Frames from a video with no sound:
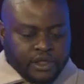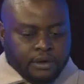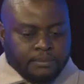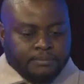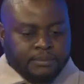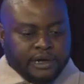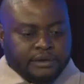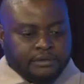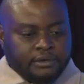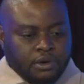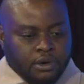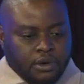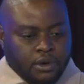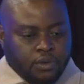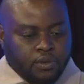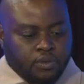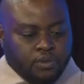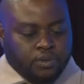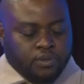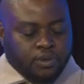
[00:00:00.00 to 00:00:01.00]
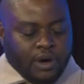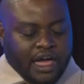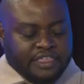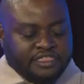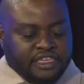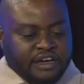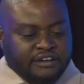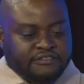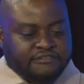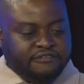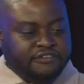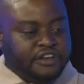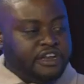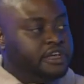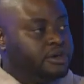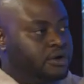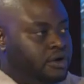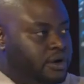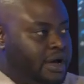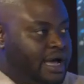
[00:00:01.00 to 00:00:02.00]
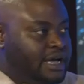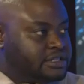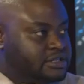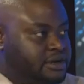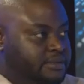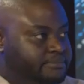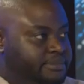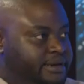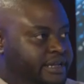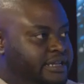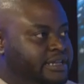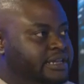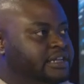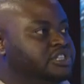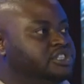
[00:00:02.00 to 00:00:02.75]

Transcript: But I think video has completely